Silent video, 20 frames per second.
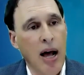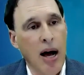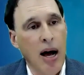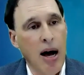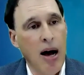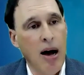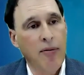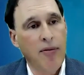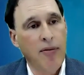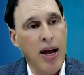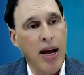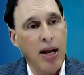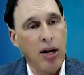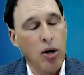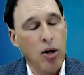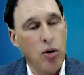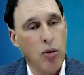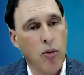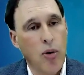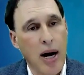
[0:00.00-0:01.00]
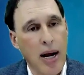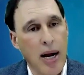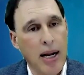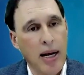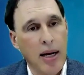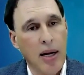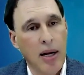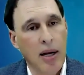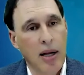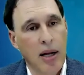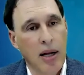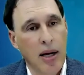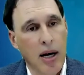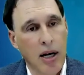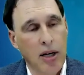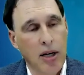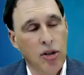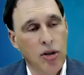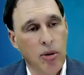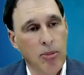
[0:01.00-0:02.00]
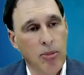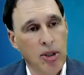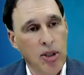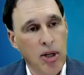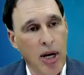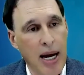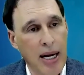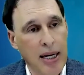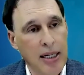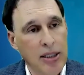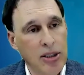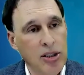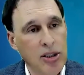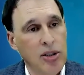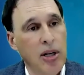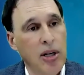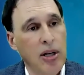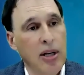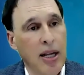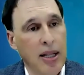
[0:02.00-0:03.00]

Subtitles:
of a chronic dermatitis,